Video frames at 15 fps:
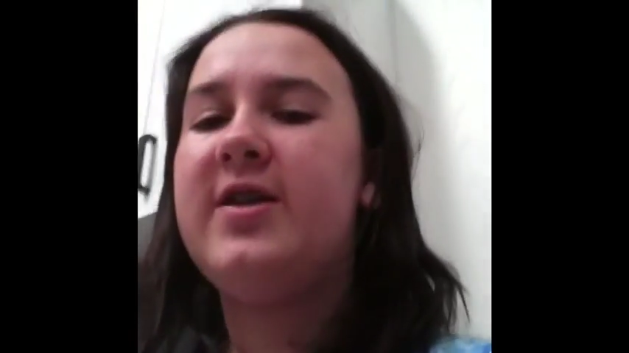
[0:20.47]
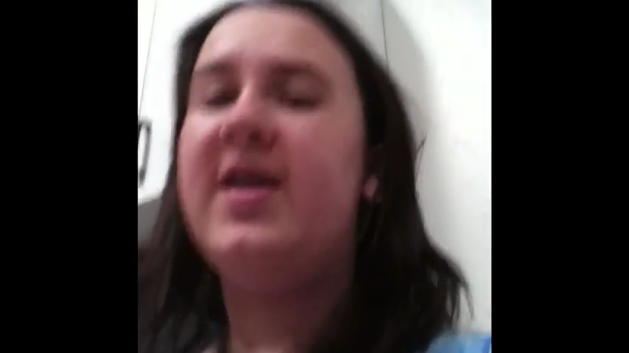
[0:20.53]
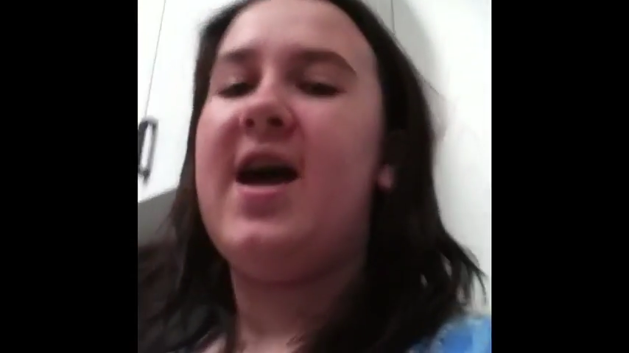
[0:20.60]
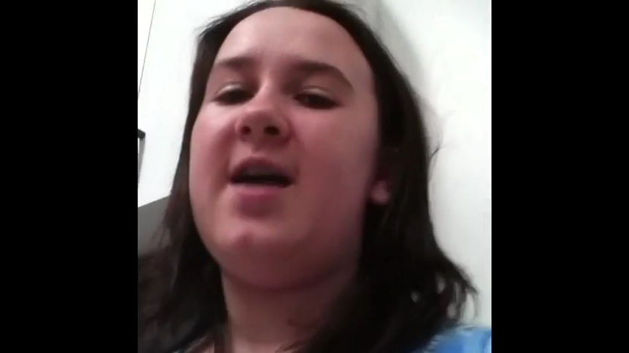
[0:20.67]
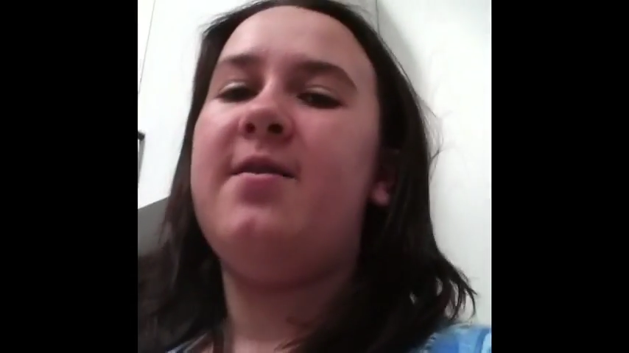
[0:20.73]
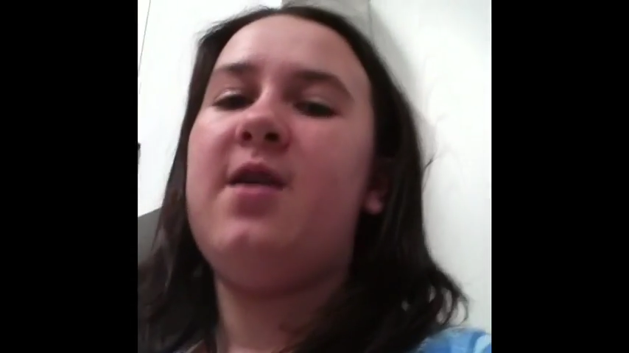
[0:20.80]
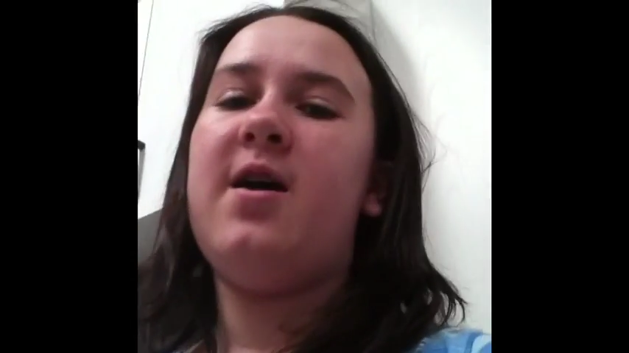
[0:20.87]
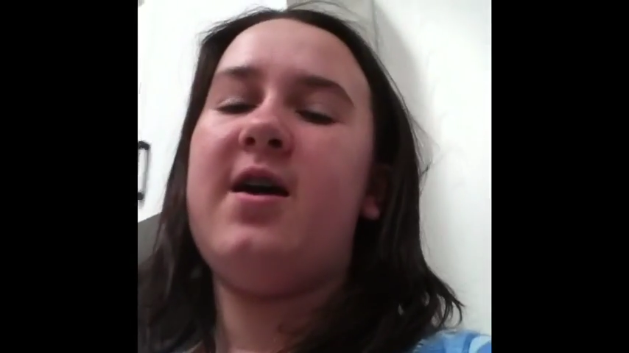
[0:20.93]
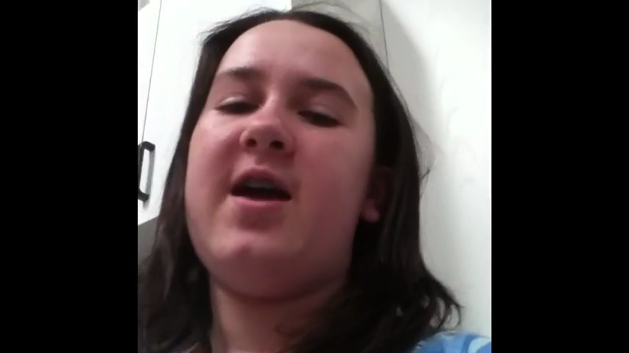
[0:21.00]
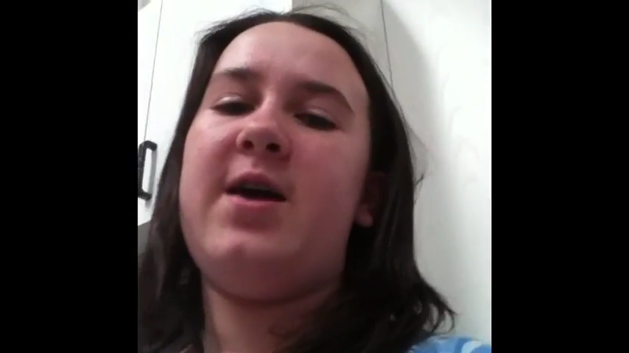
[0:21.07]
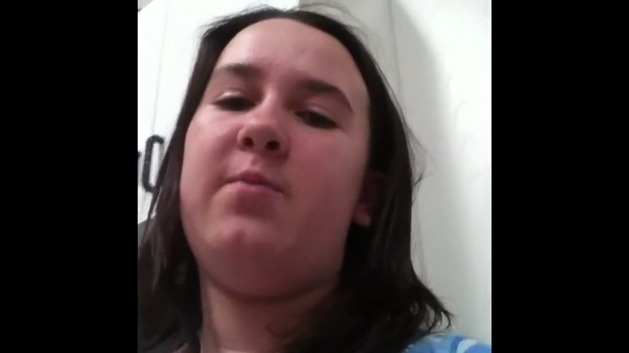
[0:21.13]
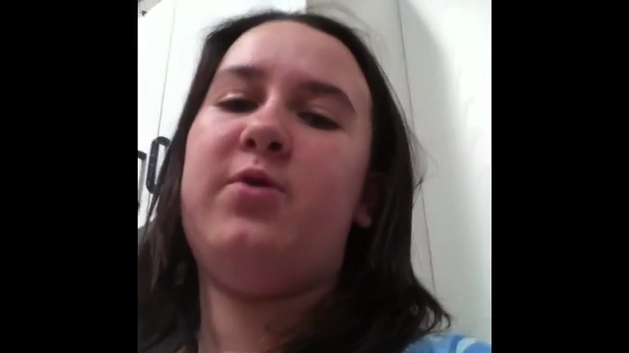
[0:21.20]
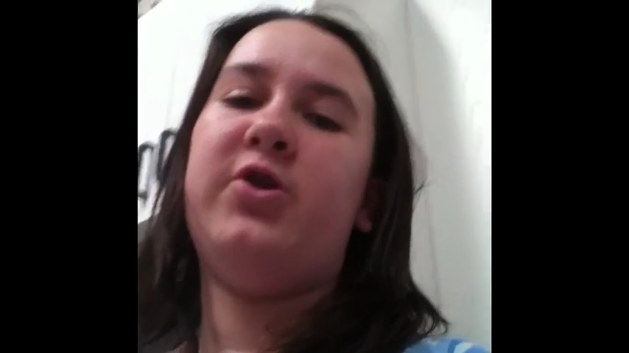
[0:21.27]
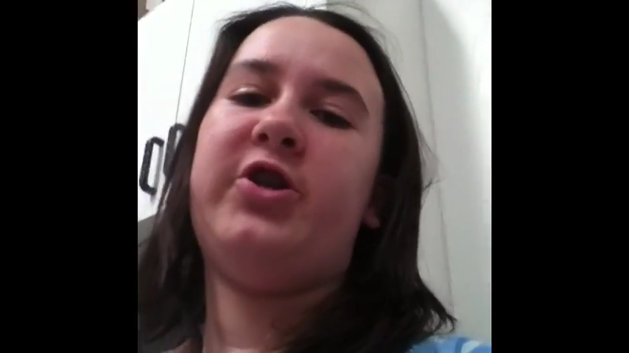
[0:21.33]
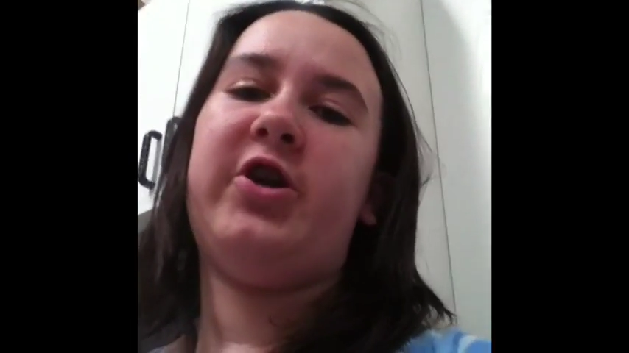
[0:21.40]
Then
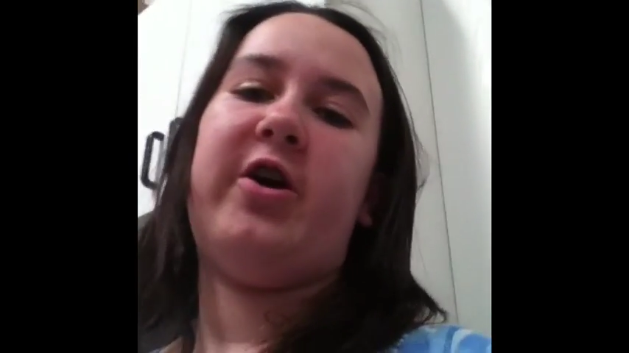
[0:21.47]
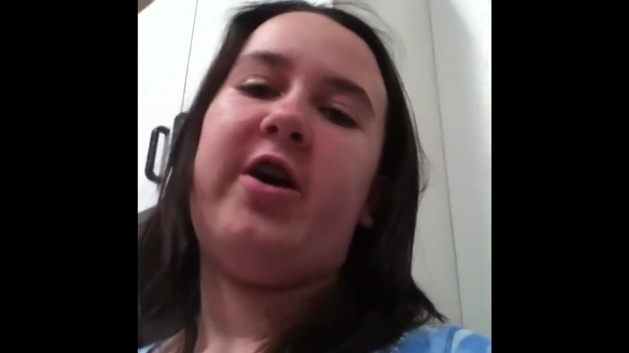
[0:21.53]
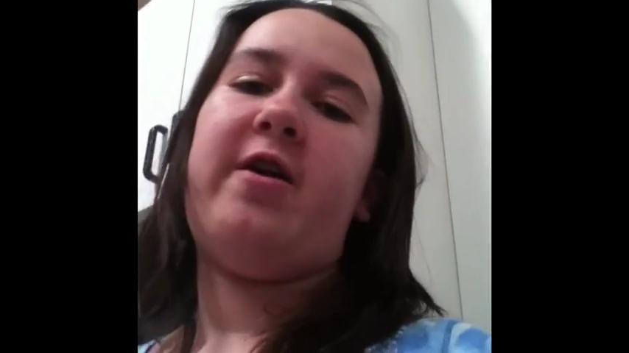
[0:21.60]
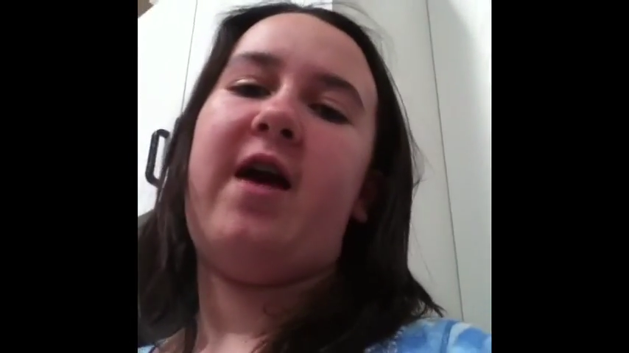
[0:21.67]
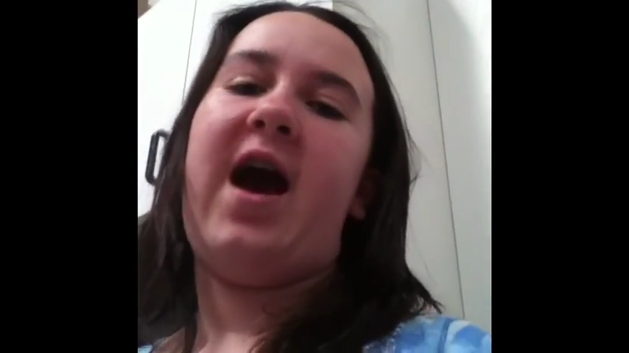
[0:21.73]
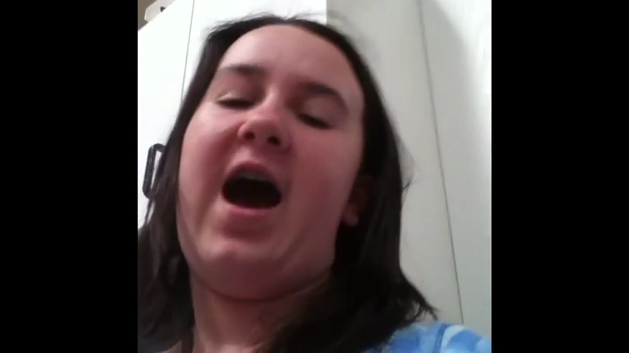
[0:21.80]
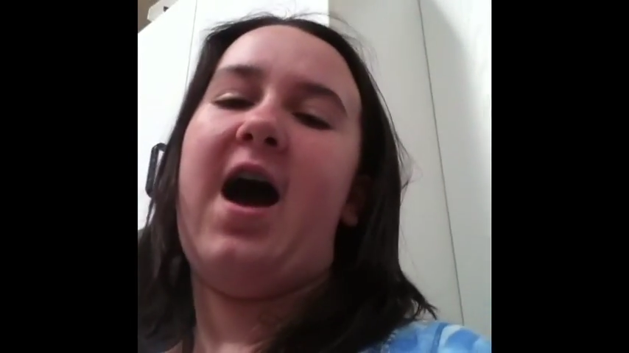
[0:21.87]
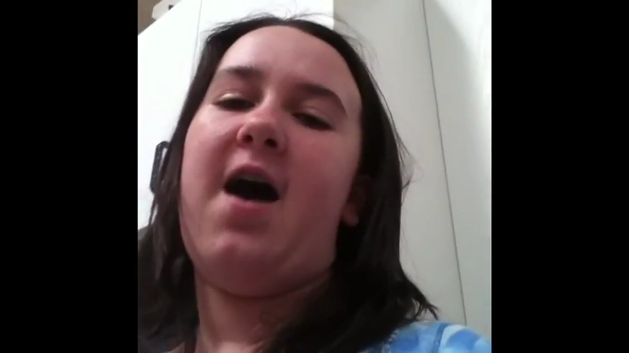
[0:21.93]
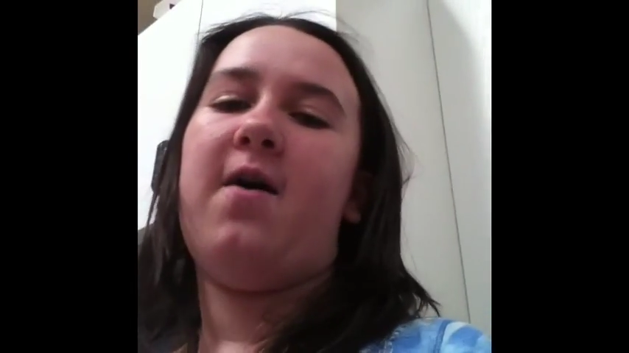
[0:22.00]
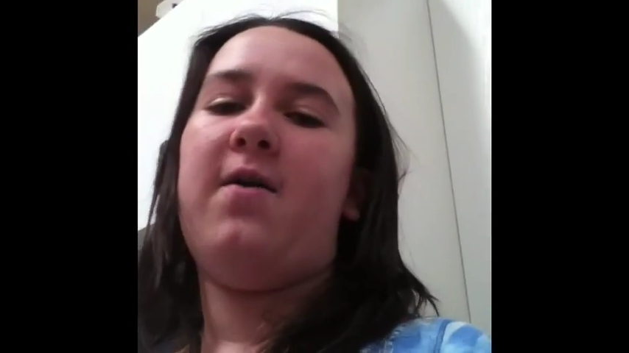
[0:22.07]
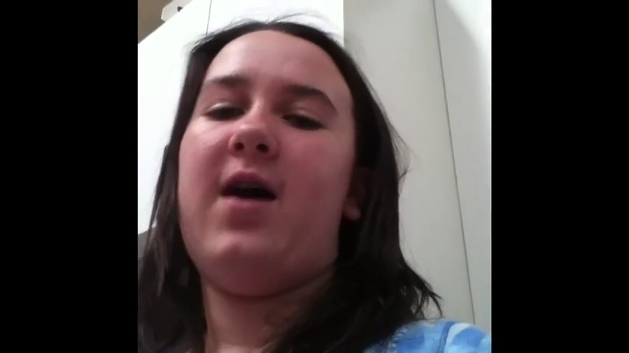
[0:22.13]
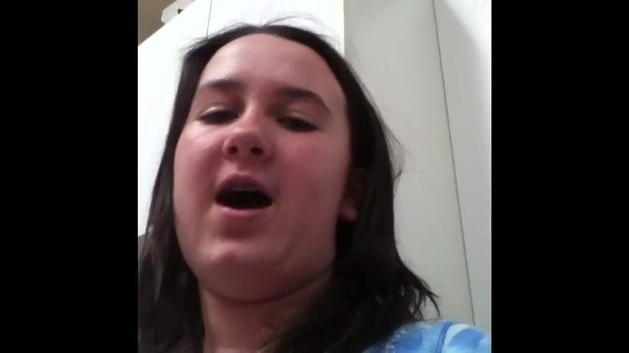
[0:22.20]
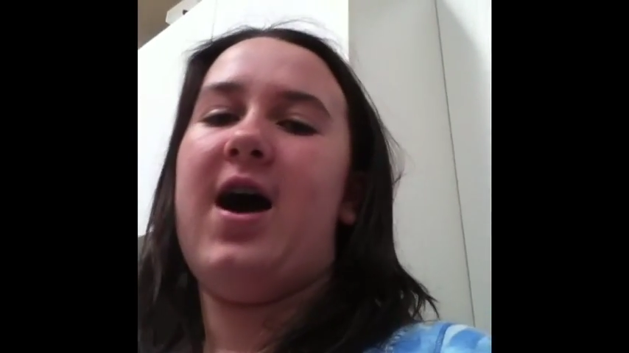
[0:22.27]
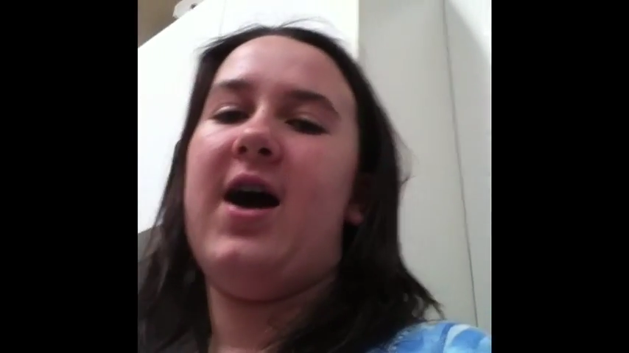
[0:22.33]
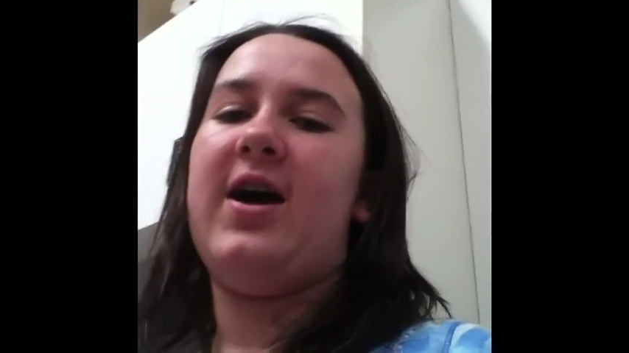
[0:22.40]
it will show you
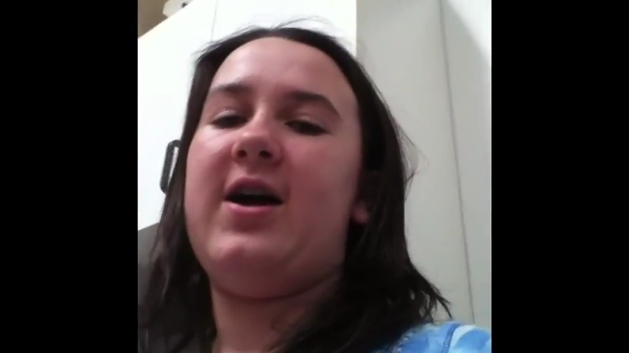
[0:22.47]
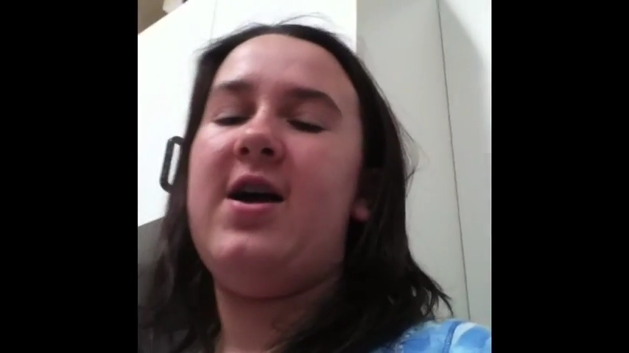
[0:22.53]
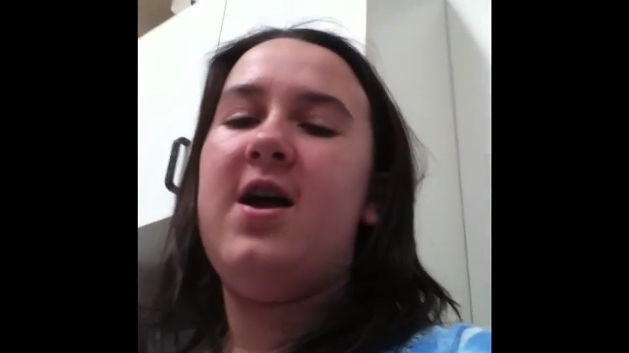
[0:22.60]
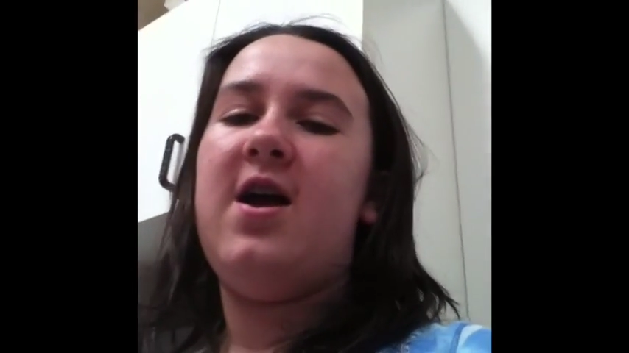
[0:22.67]
how uh,